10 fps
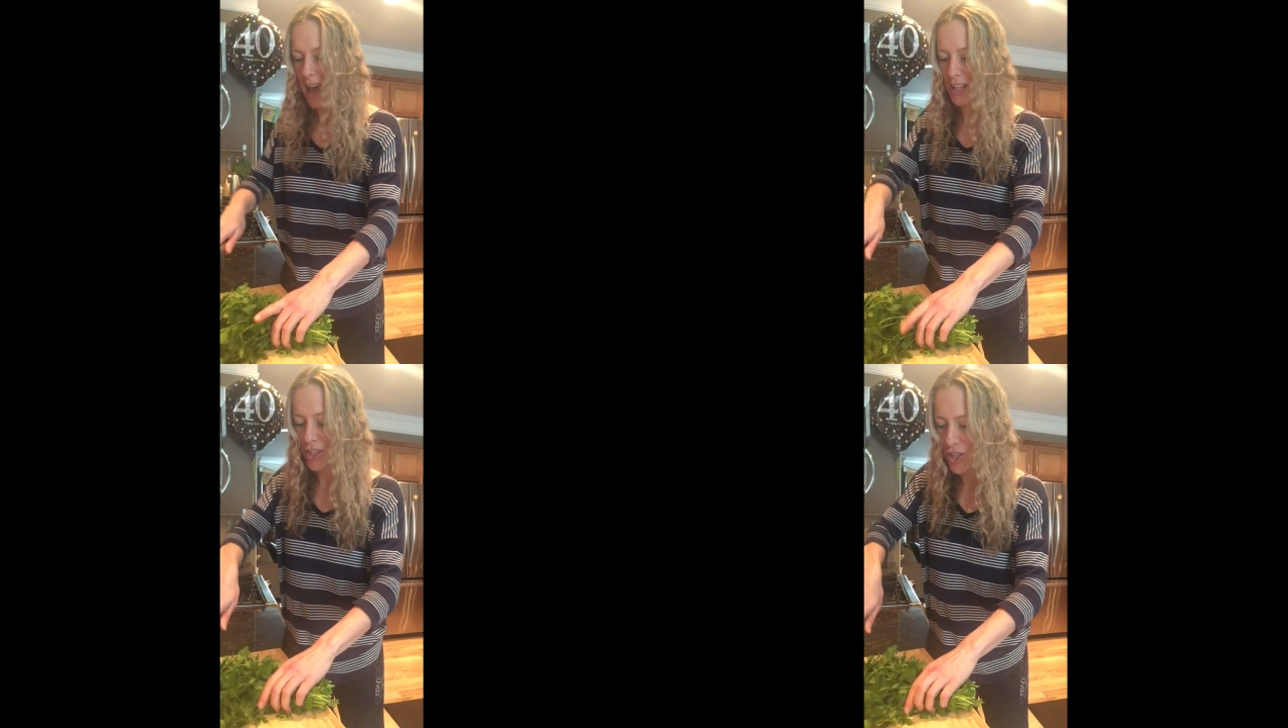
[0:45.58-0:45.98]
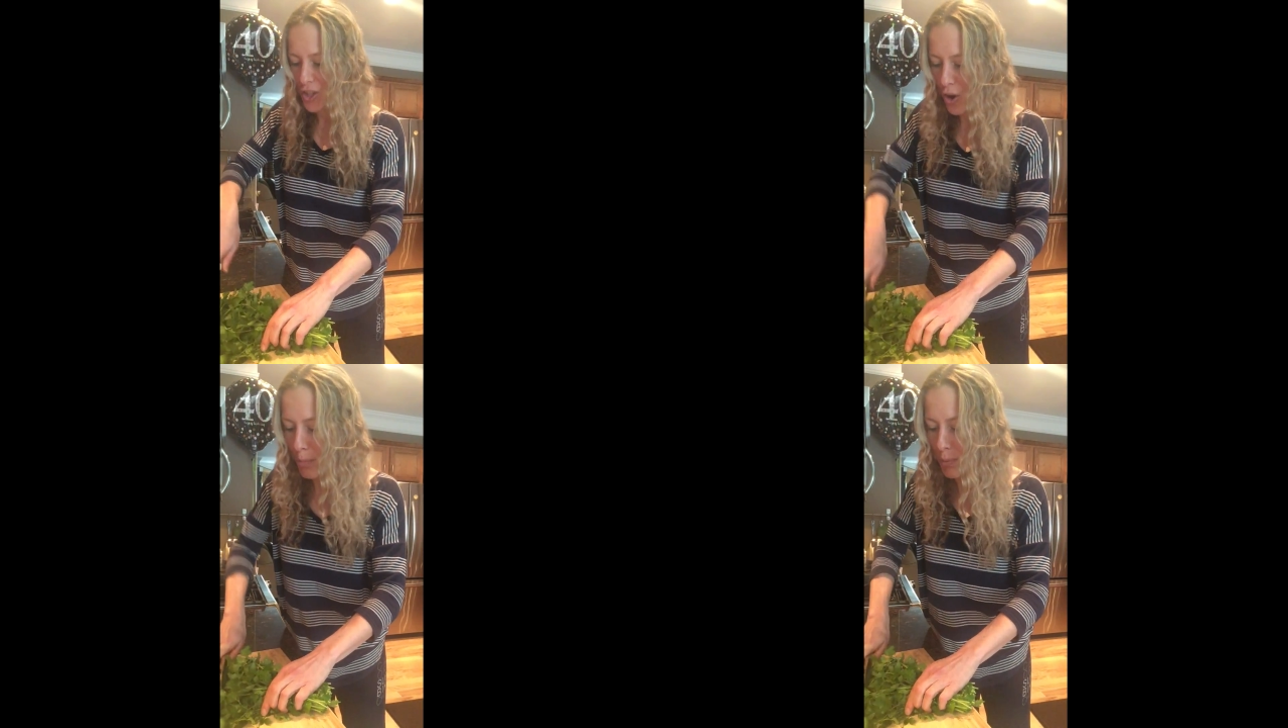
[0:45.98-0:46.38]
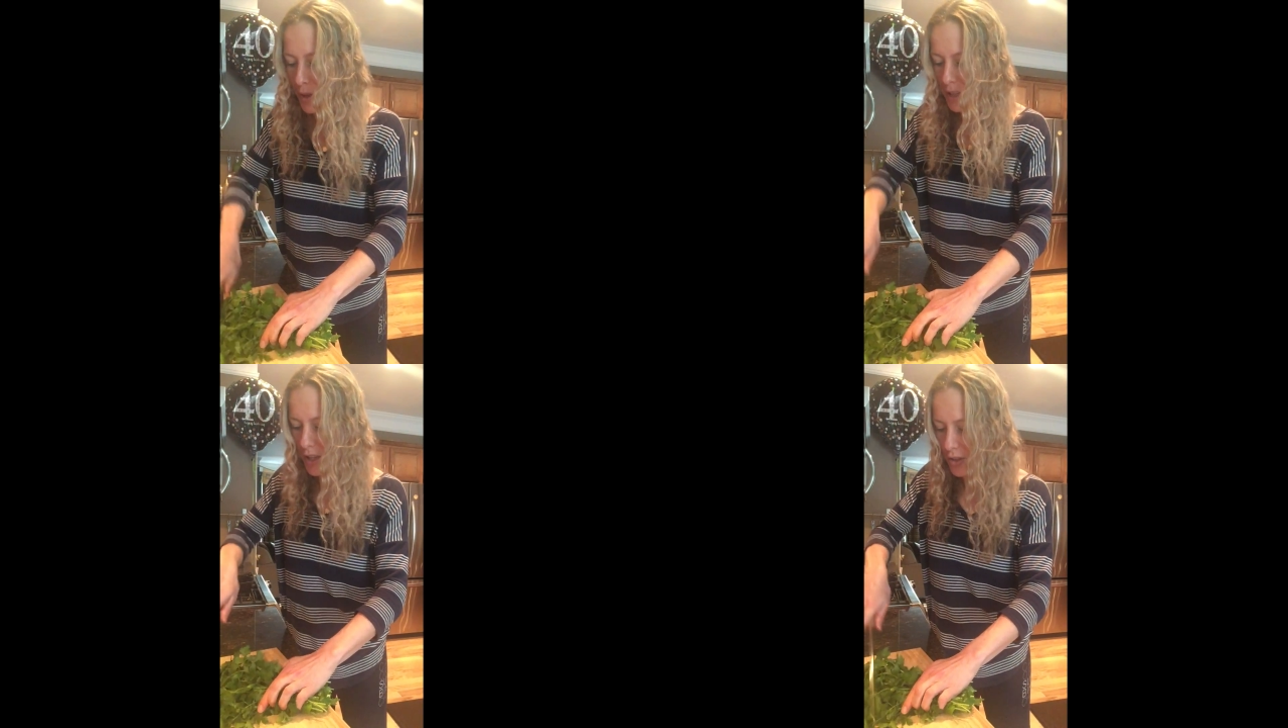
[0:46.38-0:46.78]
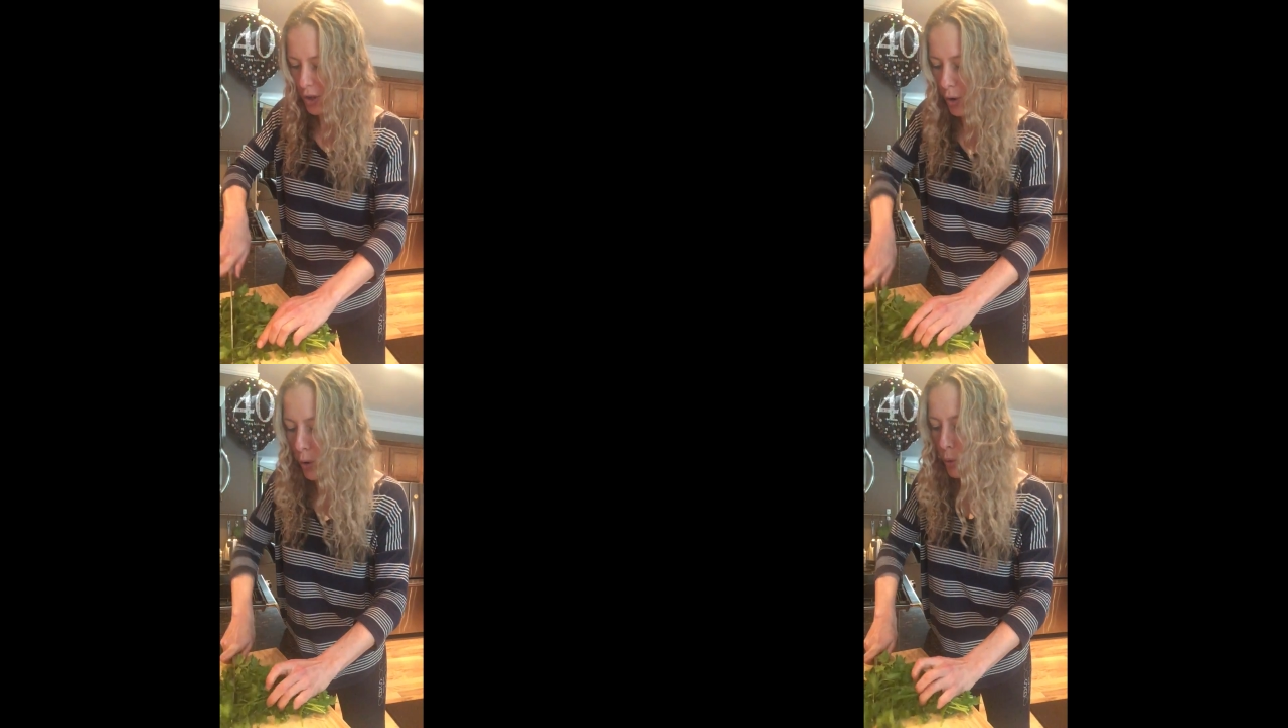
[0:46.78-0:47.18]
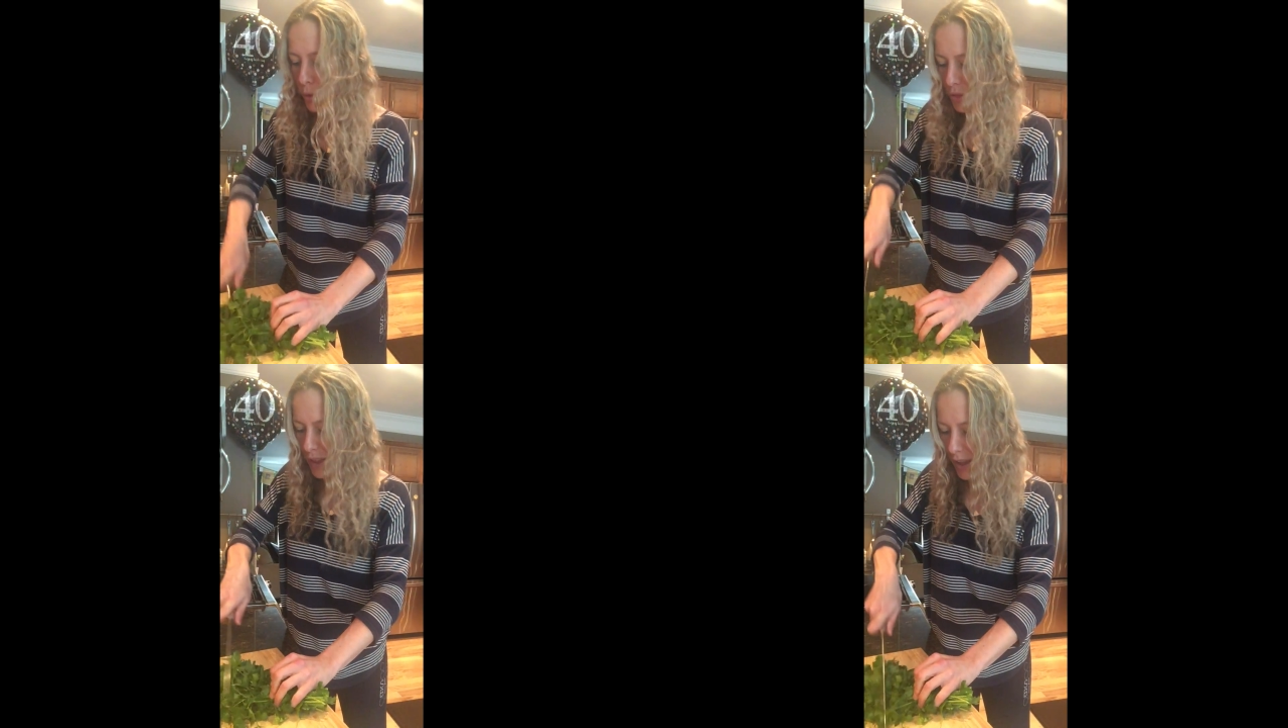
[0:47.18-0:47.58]
I chop the
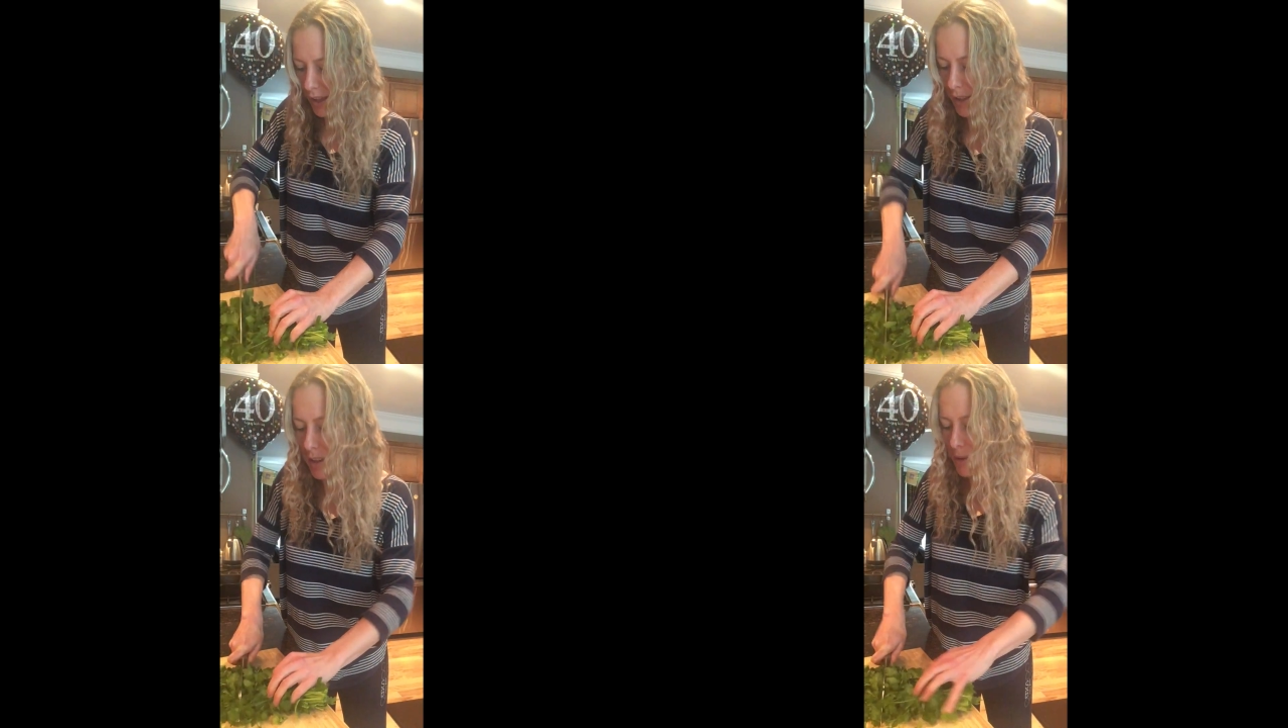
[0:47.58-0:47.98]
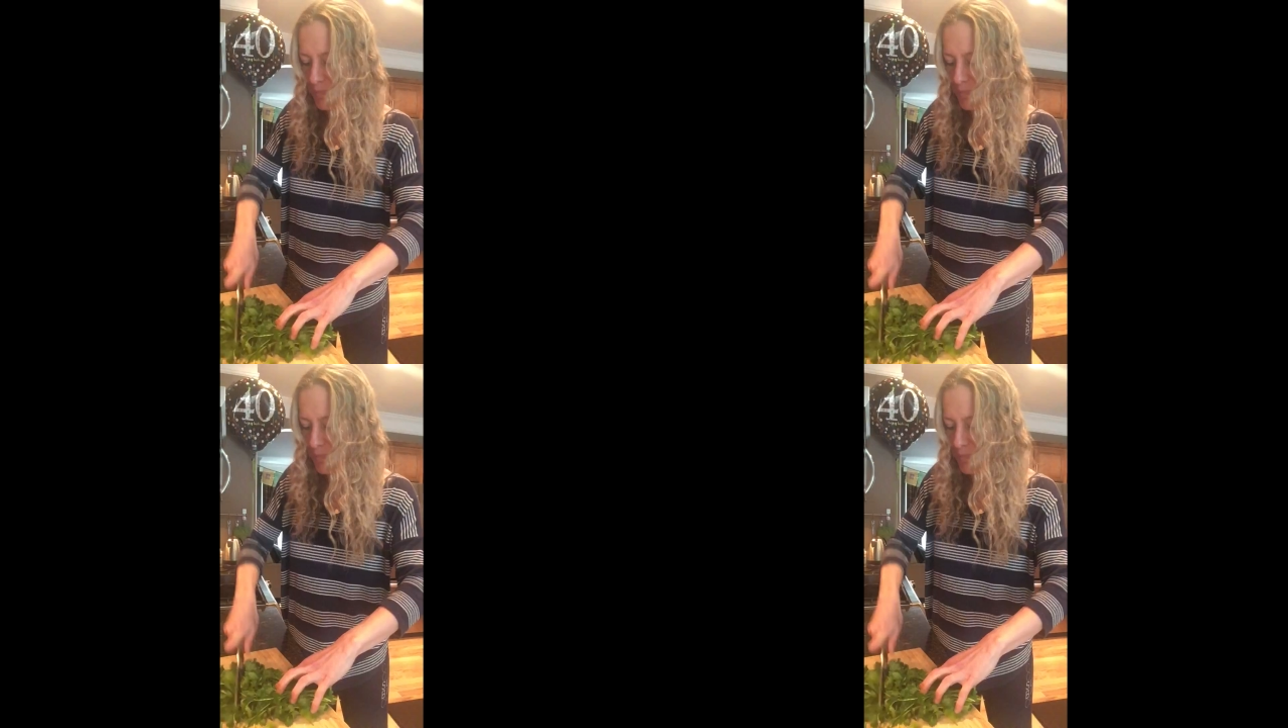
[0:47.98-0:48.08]
whole thing